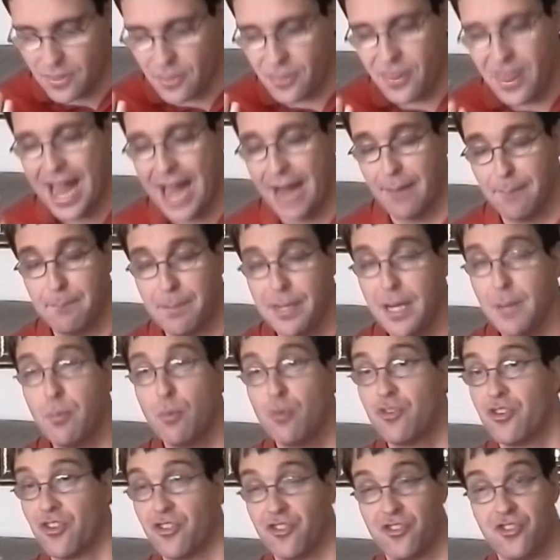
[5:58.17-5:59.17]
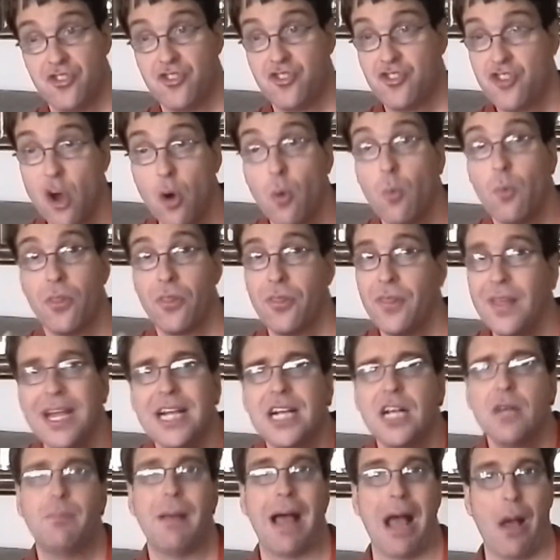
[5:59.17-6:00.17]
that people just don't
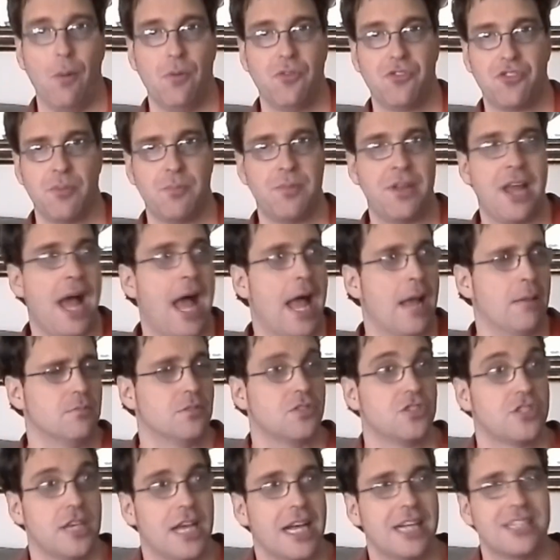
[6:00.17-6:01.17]
think about sometimes.